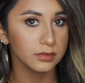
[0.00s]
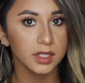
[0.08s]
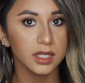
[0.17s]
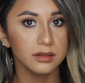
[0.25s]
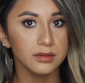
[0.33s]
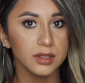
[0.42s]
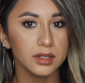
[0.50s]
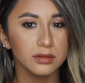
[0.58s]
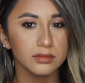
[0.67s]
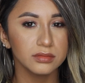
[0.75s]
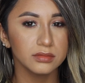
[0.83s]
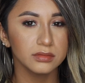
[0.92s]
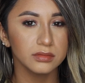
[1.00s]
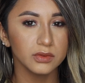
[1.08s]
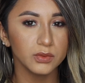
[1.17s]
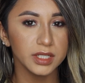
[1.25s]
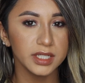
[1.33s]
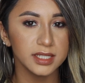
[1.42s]
I don't know,
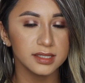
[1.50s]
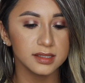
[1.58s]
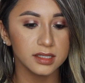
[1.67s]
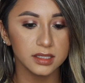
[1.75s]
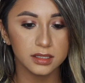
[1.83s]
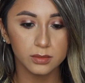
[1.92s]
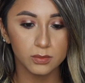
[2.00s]
what do you guys think?